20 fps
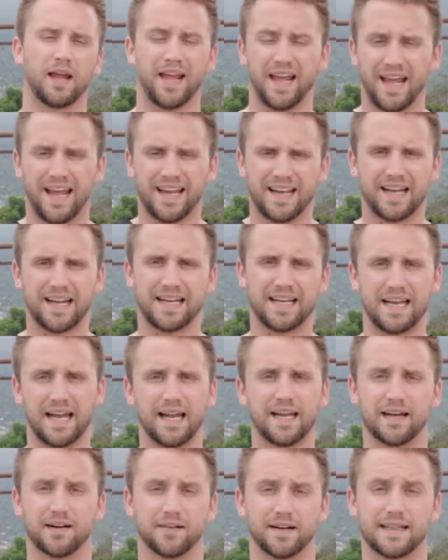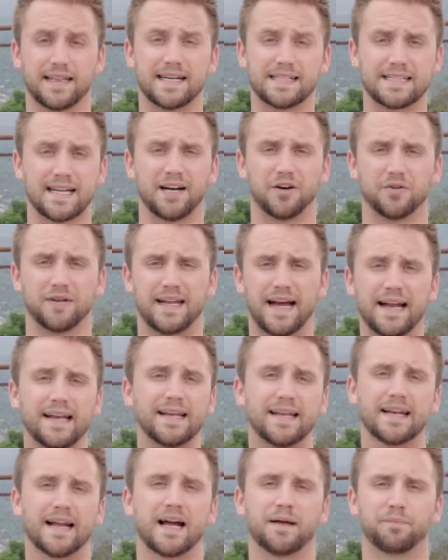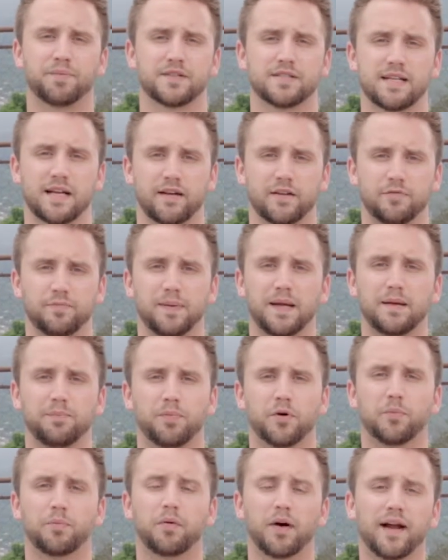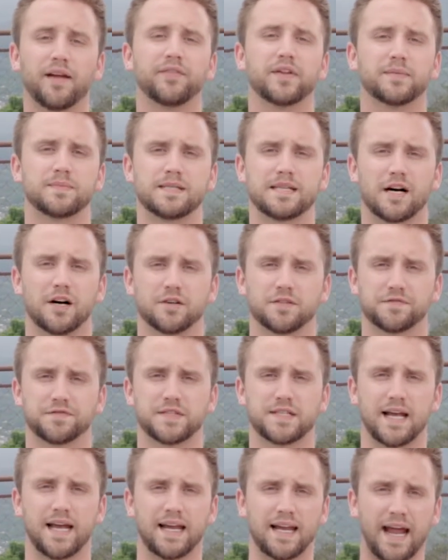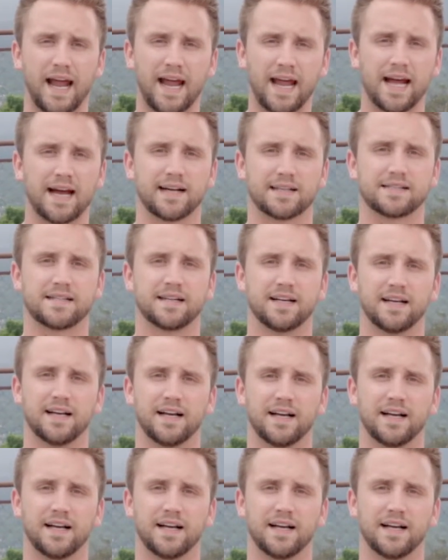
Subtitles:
And I get it. Like, that's how 99% of people brand themselves and act.